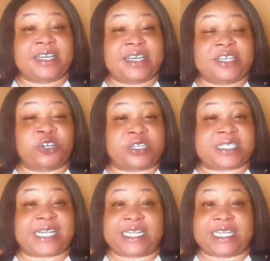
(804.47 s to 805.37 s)
You
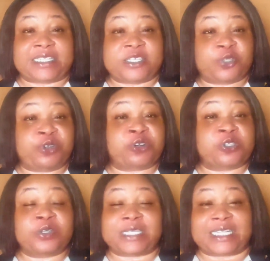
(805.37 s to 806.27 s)
understand? That is doing
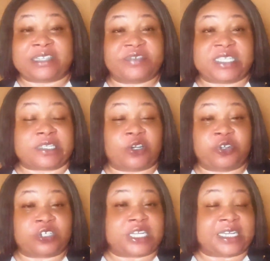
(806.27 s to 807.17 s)
all those activities on
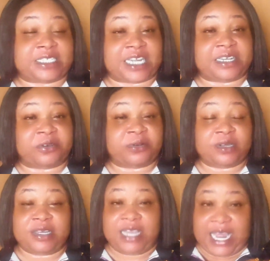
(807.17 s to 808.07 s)
your channel
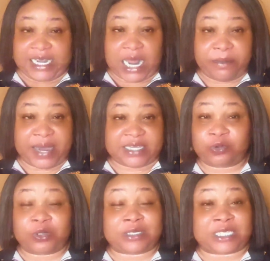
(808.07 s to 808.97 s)
that
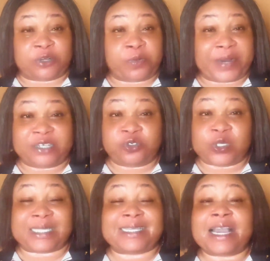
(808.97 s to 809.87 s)
might shadow ban
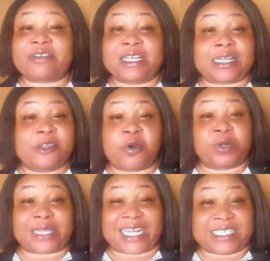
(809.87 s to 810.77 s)
you secretly or
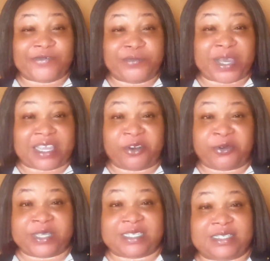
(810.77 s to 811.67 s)
without even making
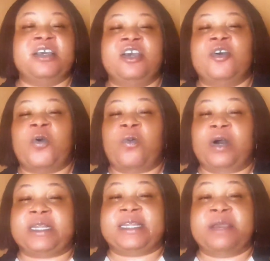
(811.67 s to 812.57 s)
noise.
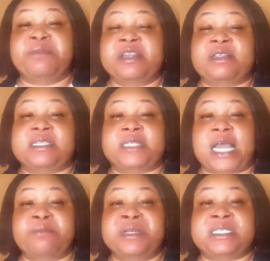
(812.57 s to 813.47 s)
What they mean is
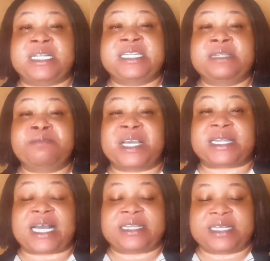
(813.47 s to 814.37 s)
that misleading
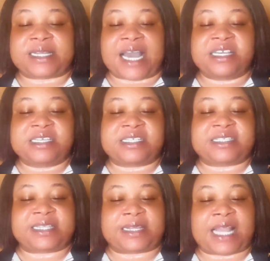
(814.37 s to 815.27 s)
metadata
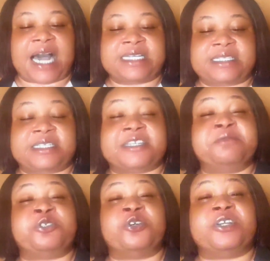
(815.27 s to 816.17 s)
is tags,
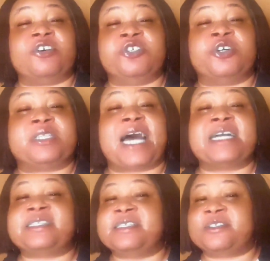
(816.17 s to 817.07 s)
description. Your
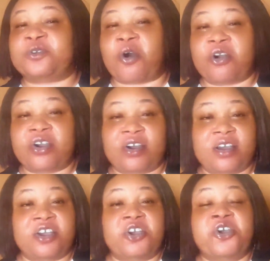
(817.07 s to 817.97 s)
tags is wrong.
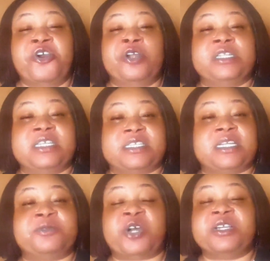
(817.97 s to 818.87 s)
Your
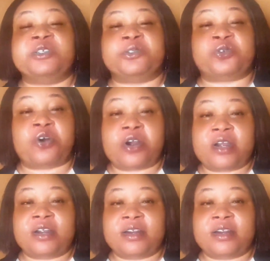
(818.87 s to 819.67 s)
description is wrong.